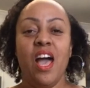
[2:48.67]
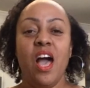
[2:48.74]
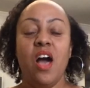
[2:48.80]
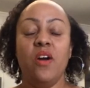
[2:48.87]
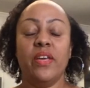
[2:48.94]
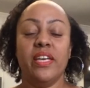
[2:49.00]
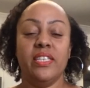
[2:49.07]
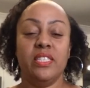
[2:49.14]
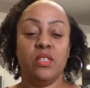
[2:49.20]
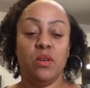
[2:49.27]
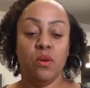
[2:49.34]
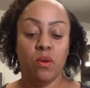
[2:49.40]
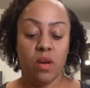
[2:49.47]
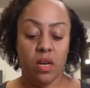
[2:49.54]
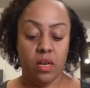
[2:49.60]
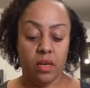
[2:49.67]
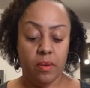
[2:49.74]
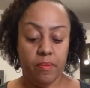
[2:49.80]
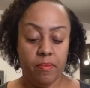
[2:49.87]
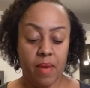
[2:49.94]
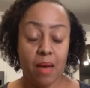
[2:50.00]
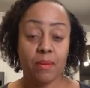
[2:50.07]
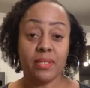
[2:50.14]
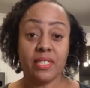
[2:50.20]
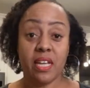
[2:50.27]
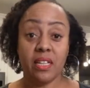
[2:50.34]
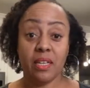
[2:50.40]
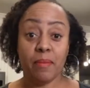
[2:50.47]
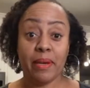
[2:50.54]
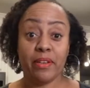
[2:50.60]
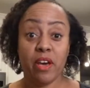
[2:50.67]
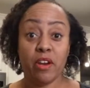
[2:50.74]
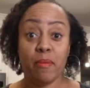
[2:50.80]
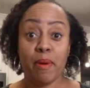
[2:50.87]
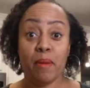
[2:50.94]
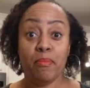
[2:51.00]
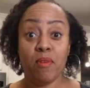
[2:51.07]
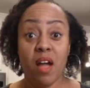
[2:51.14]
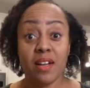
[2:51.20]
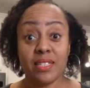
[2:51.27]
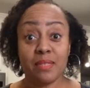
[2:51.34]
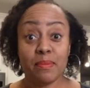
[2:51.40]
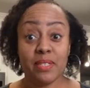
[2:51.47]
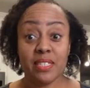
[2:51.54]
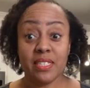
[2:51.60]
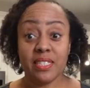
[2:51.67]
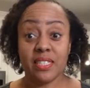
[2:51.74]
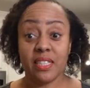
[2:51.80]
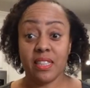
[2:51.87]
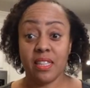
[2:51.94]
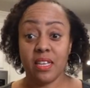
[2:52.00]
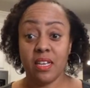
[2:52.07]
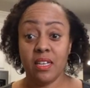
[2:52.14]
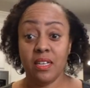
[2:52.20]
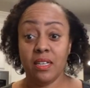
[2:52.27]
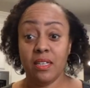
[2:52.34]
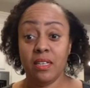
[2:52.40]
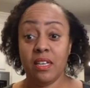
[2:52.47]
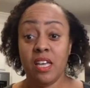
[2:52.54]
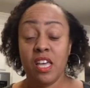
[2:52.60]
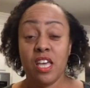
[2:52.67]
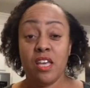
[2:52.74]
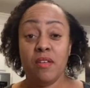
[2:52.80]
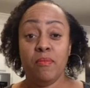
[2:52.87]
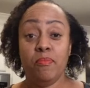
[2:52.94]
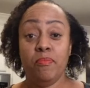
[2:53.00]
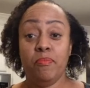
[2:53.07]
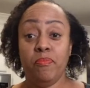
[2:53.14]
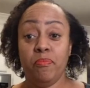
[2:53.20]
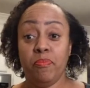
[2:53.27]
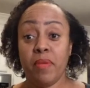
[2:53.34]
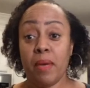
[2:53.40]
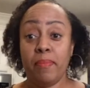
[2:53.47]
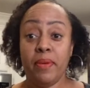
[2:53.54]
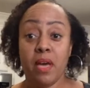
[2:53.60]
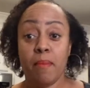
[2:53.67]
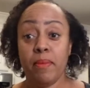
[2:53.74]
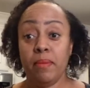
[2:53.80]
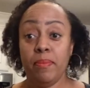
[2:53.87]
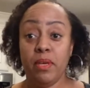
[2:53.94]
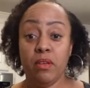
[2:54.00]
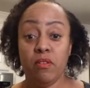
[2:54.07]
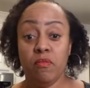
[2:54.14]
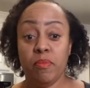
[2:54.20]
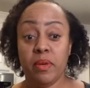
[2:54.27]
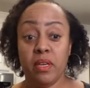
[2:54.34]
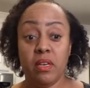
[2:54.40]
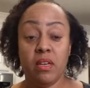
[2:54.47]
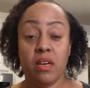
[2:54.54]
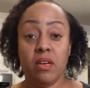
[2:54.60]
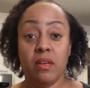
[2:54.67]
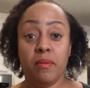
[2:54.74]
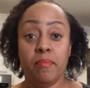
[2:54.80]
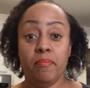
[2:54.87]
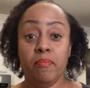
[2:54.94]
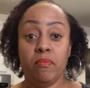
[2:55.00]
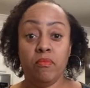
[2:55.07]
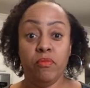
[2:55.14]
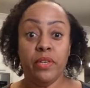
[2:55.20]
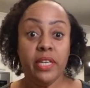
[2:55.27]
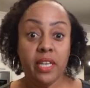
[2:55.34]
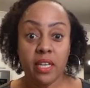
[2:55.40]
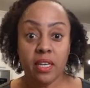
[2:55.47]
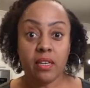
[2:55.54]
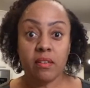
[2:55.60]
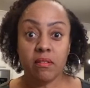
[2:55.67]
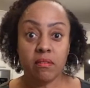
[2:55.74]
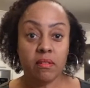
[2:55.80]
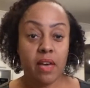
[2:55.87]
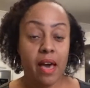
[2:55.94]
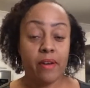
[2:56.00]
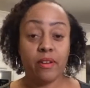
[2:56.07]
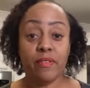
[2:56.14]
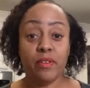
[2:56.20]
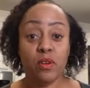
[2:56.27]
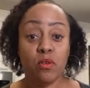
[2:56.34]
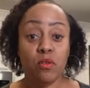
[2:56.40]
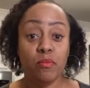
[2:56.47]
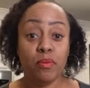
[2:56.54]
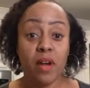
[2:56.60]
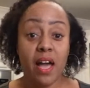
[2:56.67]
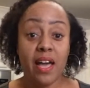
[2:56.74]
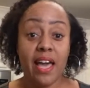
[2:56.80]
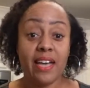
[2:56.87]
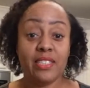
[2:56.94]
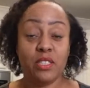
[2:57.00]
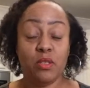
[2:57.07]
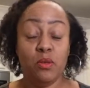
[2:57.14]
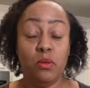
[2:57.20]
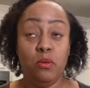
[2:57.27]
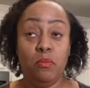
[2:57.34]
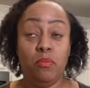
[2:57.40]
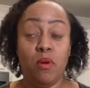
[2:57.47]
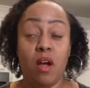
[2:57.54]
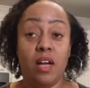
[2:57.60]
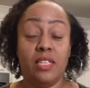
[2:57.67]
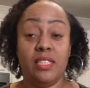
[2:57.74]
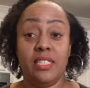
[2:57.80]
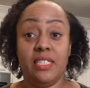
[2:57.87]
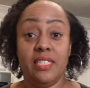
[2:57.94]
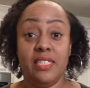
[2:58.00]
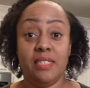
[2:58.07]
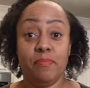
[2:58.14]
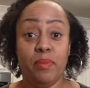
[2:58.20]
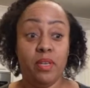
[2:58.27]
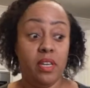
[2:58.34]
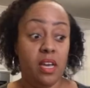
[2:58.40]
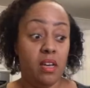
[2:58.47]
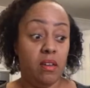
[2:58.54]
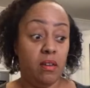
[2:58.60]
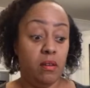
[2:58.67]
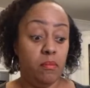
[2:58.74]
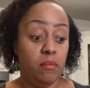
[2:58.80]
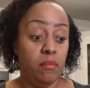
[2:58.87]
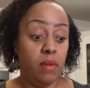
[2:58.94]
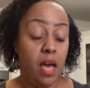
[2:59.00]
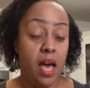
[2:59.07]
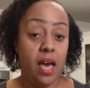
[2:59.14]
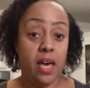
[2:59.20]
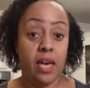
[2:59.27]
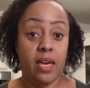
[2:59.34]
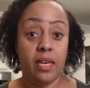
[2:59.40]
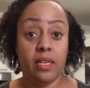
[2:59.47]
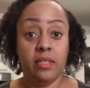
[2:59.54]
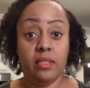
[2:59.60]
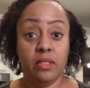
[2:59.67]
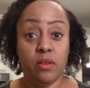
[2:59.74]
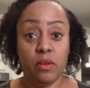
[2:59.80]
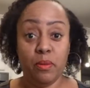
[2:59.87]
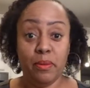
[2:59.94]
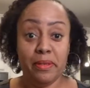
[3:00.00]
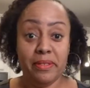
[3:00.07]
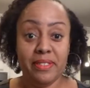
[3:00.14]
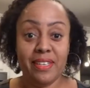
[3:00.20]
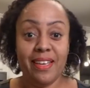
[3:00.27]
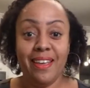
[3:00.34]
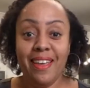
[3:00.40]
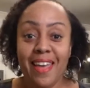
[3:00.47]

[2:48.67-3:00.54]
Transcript: Okay, so I was telling my daughter about Bronxmas, that Becoming Me you've been reading. I don't even know I asked you who Bronx is, but I don't know what you said.